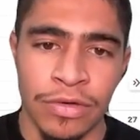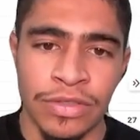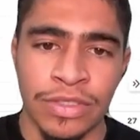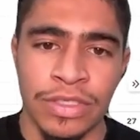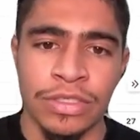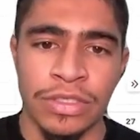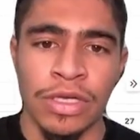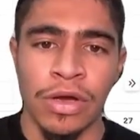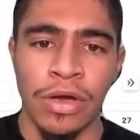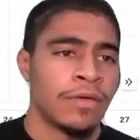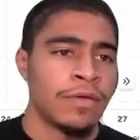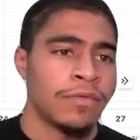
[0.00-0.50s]

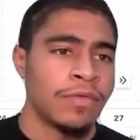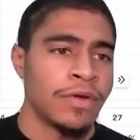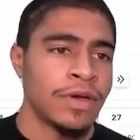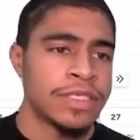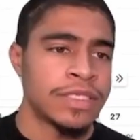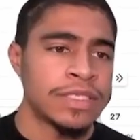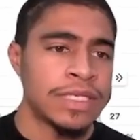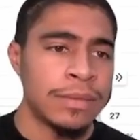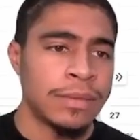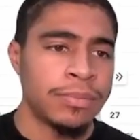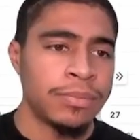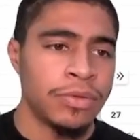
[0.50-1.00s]
So, for
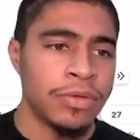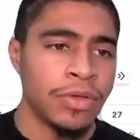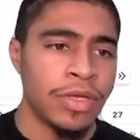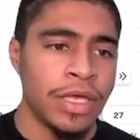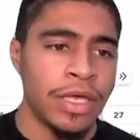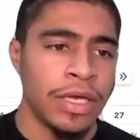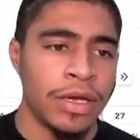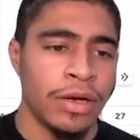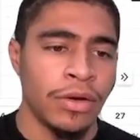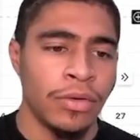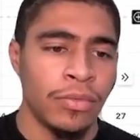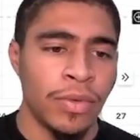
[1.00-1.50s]
example,
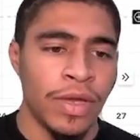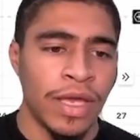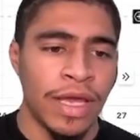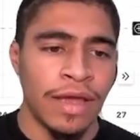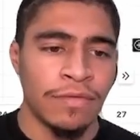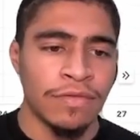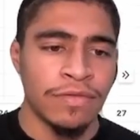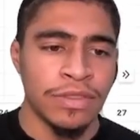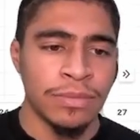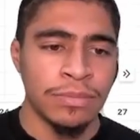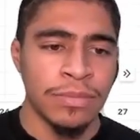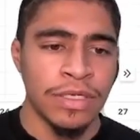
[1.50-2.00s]
here we
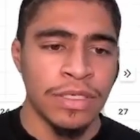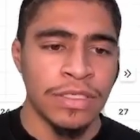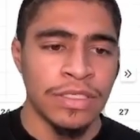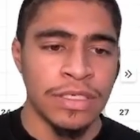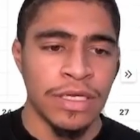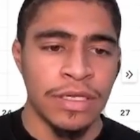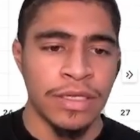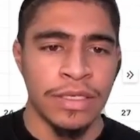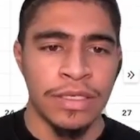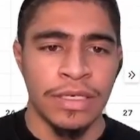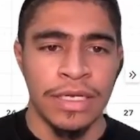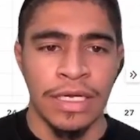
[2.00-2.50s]
have some
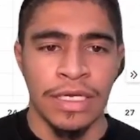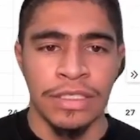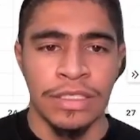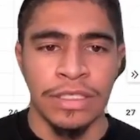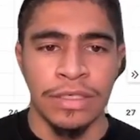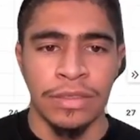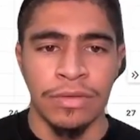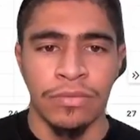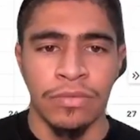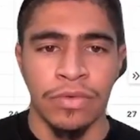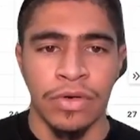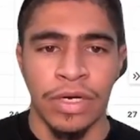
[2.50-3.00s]

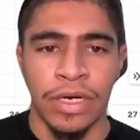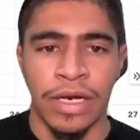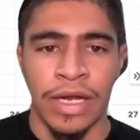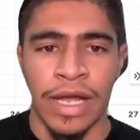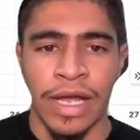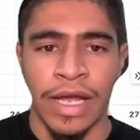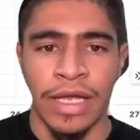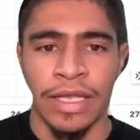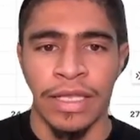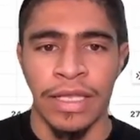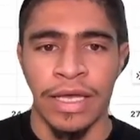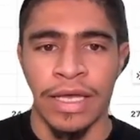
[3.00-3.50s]
consolidation. We're going to
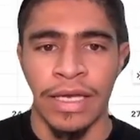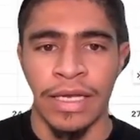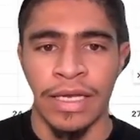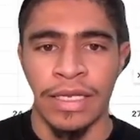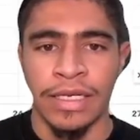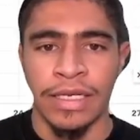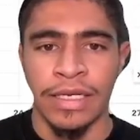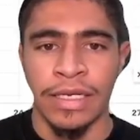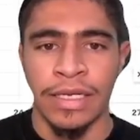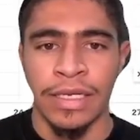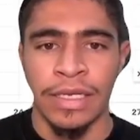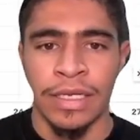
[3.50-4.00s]
highlight it.
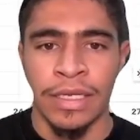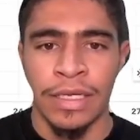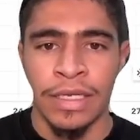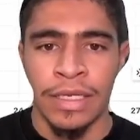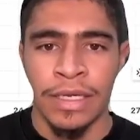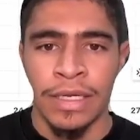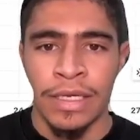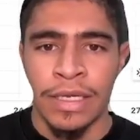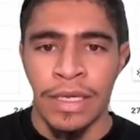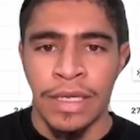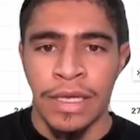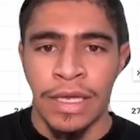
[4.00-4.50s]

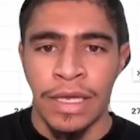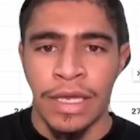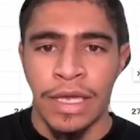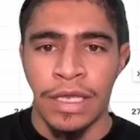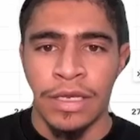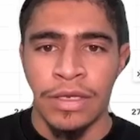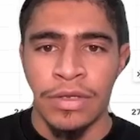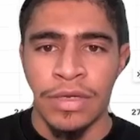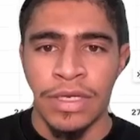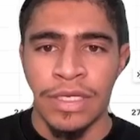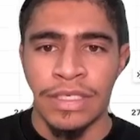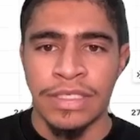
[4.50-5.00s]

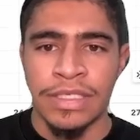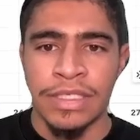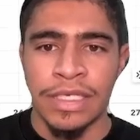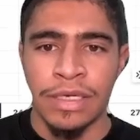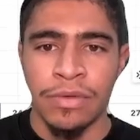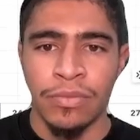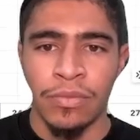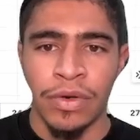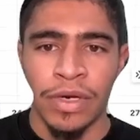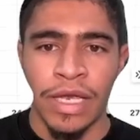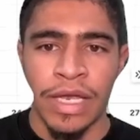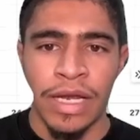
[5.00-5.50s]
And you can see
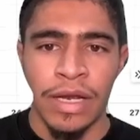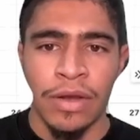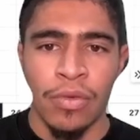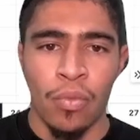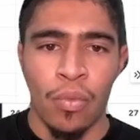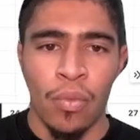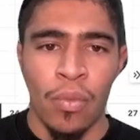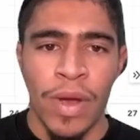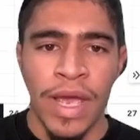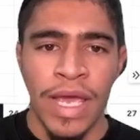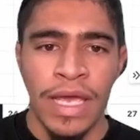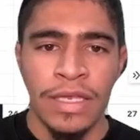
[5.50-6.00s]
we're
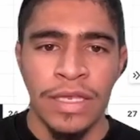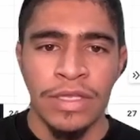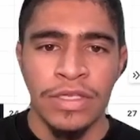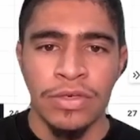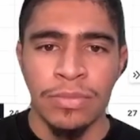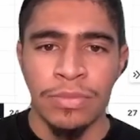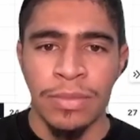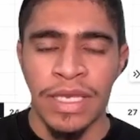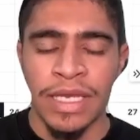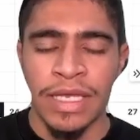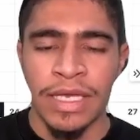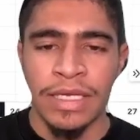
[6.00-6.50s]
getting way too
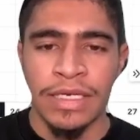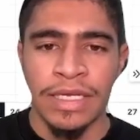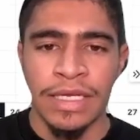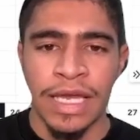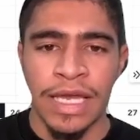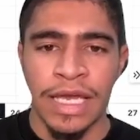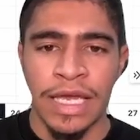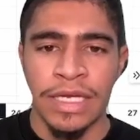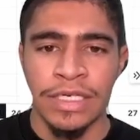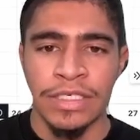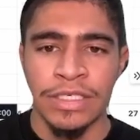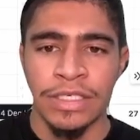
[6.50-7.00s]
many
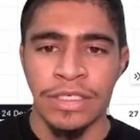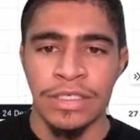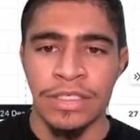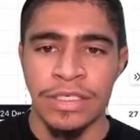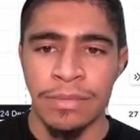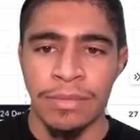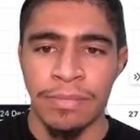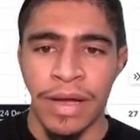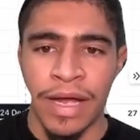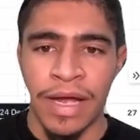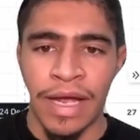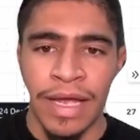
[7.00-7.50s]
indications
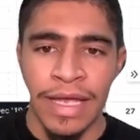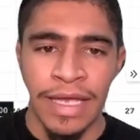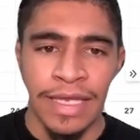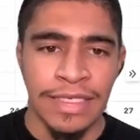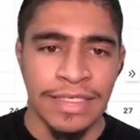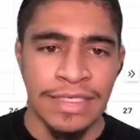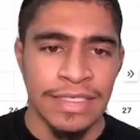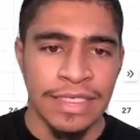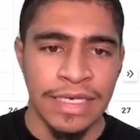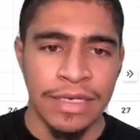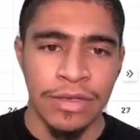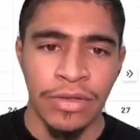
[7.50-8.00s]
to buy
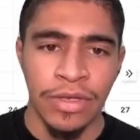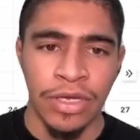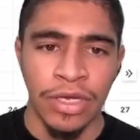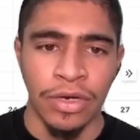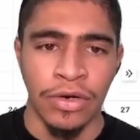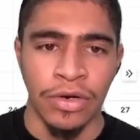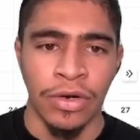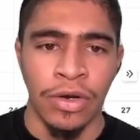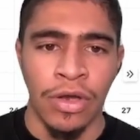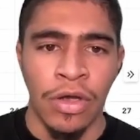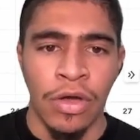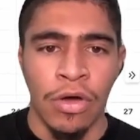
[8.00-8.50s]
and sell
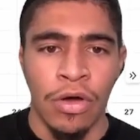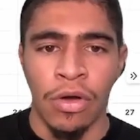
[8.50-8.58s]
here.